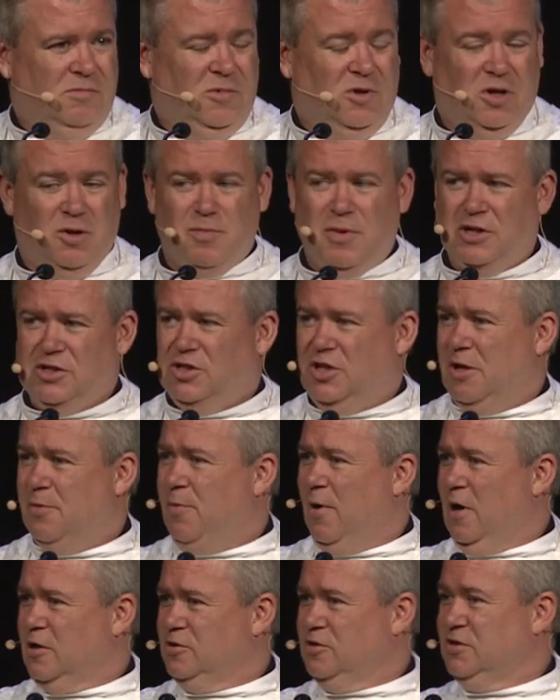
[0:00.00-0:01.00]
You can imagine the
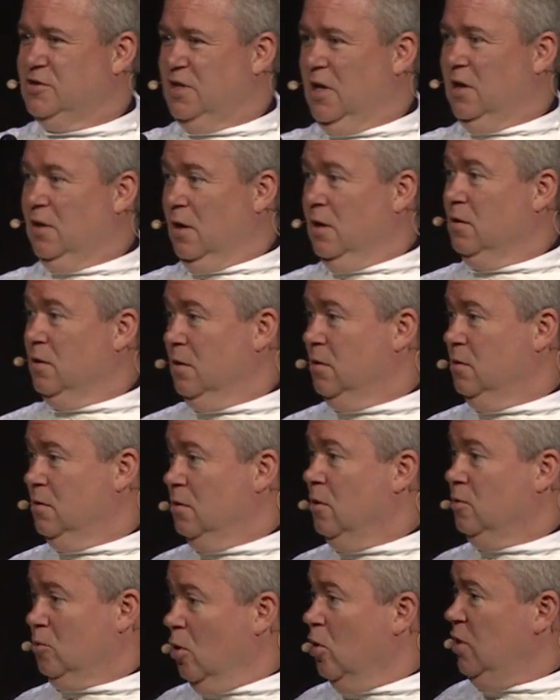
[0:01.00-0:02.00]
apostles saying, uh,
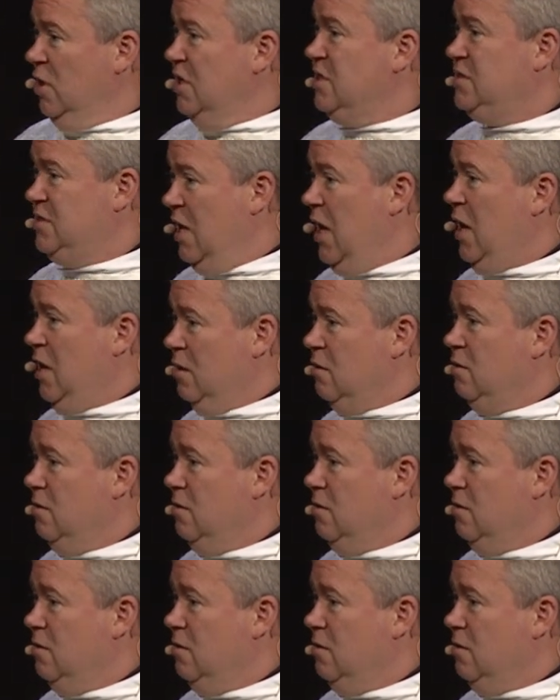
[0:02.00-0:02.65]
No, no he's dead.